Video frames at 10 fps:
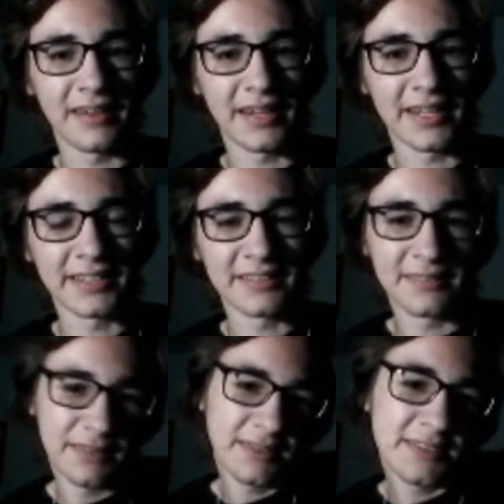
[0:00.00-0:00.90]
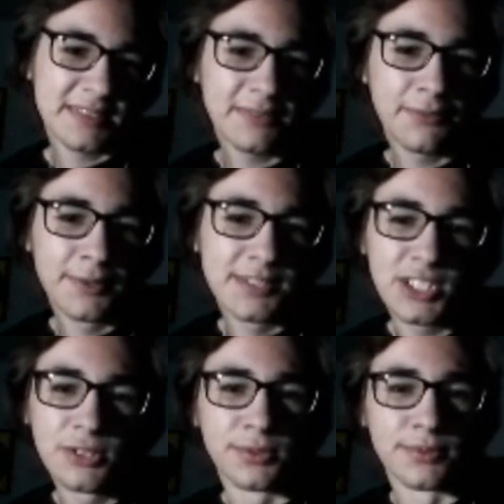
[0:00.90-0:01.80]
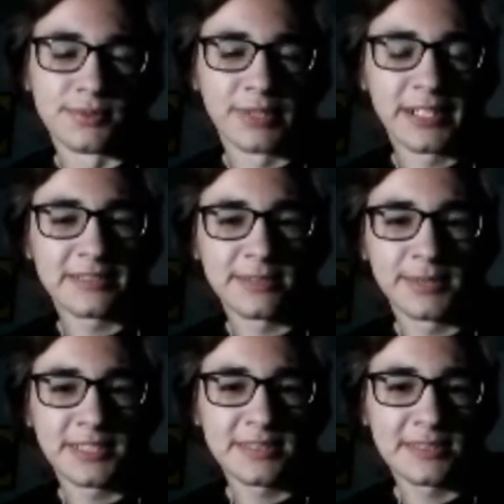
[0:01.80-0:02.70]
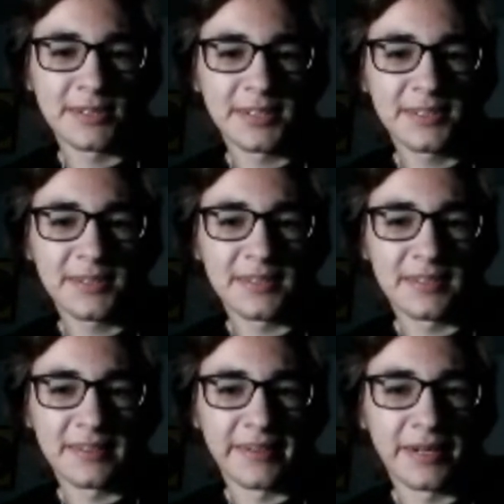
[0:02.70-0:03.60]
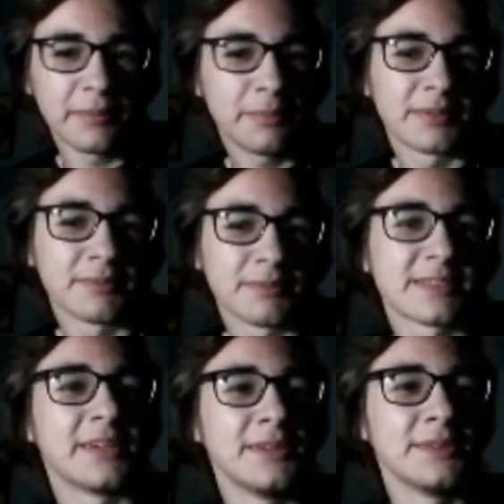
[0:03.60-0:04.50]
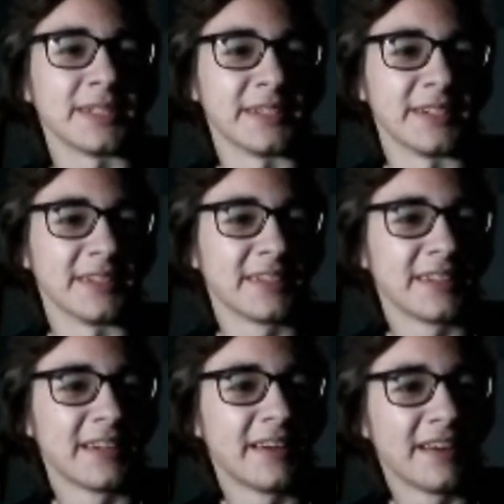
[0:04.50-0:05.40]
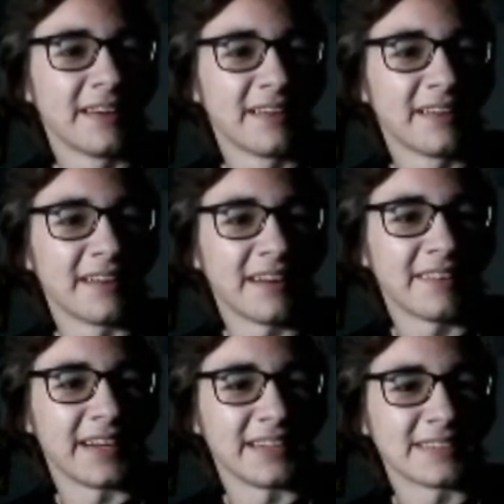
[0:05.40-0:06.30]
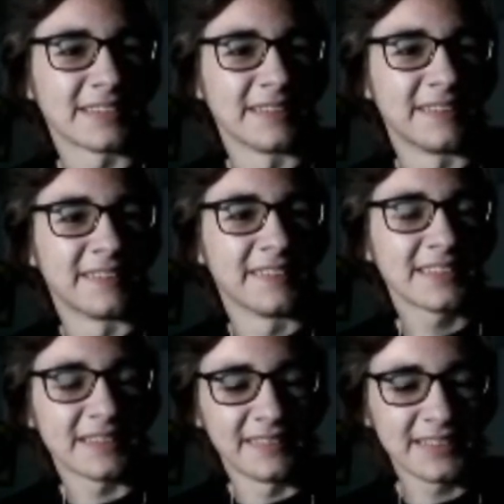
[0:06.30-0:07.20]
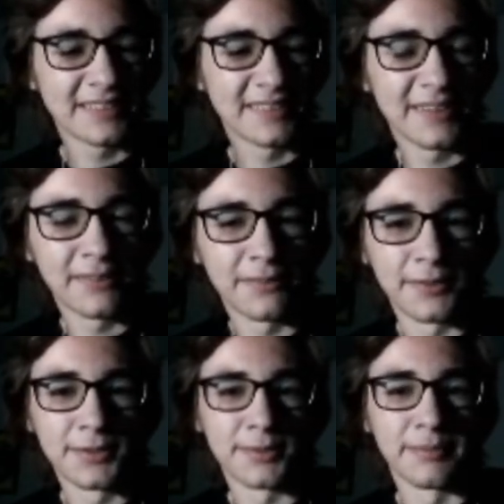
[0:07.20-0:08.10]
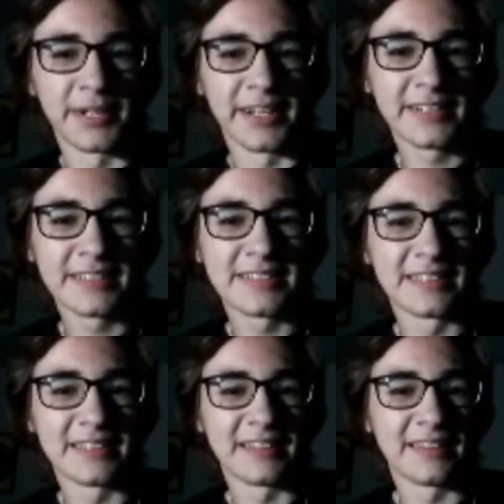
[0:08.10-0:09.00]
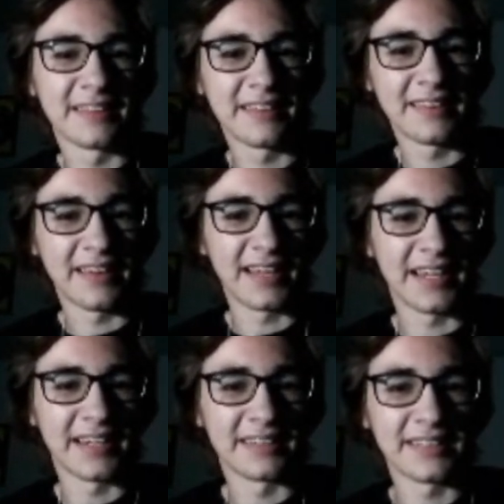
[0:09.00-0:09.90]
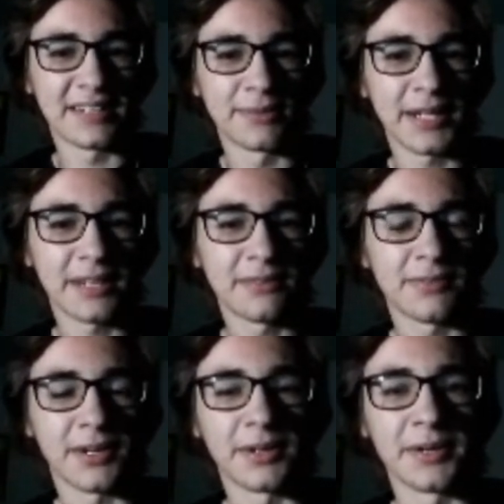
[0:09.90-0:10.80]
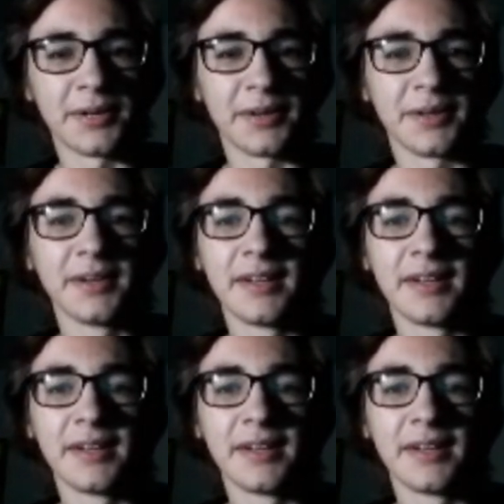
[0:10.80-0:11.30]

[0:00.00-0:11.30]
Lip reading: And then step 4 is use, right? So we just start it up and we start using it. All right, so let's look at our VirtualBox, and here we have our